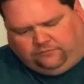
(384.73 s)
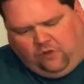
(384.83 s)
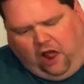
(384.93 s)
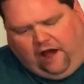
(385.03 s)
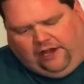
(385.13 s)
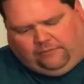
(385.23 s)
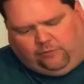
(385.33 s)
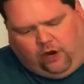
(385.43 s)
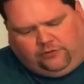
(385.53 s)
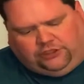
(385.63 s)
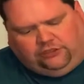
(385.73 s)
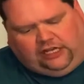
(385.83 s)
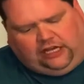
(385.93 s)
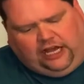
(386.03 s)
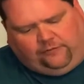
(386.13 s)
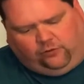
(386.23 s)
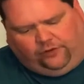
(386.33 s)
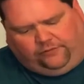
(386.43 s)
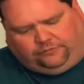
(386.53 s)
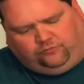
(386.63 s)
I like my barbecue like I like my
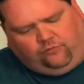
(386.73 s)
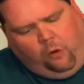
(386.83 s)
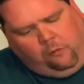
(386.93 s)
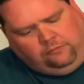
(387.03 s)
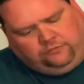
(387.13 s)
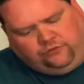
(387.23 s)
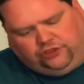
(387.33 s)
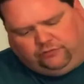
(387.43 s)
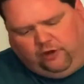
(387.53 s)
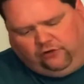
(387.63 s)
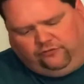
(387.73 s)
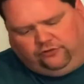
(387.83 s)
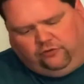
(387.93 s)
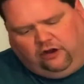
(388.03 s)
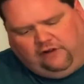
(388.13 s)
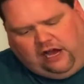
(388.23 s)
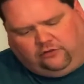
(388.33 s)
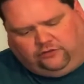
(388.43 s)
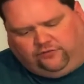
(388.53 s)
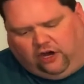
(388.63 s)
women. Smoked for 12 hours,
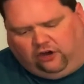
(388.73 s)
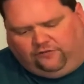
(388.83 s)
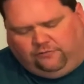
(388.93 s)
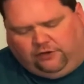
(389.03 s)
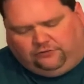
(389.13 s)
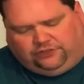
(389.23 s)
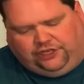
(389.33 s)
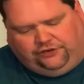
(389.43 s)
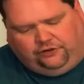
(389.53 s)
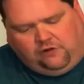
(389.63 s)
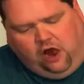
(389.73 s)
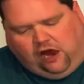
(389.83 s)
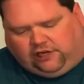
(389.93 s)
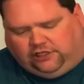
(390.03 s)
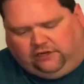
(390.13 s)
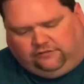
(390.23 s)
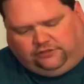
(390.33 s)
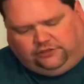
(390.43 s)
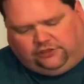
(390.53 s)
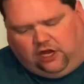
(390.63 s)
fall off the bone tender, and covered in
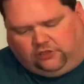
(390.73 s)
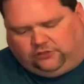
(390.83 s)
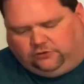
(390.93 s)
sauce.